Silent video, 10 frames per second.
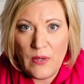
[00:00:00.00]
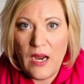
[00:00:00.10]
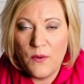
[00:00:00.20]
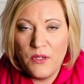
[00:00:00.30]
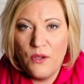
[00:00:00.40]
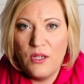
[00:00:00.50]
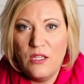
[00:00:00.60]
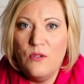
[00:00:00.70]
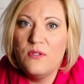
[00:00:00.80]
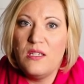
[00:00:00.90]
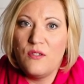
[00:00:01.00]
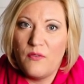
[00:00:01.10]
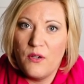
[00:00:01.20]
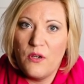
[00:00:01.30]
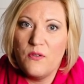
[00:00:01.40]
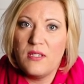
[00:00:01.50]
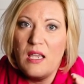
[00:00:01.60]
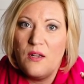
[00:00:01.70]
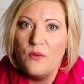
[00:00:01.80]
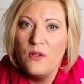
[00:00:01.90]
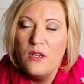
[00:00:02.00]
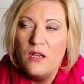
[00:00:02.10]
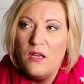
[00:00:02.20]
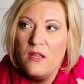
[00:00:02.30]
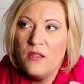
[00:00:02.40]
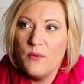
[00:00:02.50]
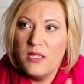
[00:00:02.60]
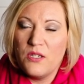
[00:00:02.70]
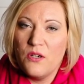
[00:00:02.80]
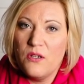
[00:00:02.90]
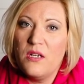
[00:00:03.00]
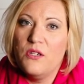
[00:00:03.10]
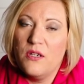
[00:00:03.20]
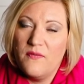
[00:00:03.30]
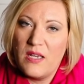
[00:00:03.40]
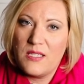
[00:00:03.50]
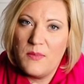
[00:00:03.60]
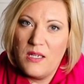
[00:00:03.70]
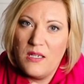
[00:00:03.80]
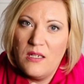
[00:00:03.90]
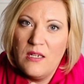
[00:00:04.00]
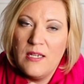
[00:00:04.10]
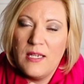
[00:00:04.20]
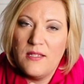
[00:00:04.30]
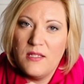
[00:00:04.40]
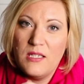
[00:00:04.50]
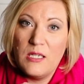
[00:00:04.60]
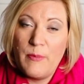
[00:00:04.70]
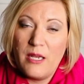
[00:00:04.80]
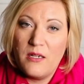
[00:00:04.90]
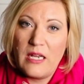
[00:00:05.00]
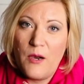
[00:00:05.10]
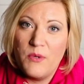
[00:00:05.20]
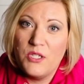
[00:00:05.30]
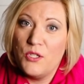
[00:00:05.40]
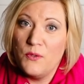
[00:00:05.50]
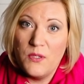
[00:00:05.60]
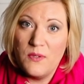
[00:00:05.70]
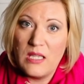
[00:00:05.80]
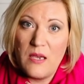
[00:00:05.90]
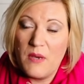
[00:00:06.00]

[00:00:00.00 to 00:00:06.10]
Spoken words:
How are you going to use these photos? And the return on your investment is going to depend on how much you use them.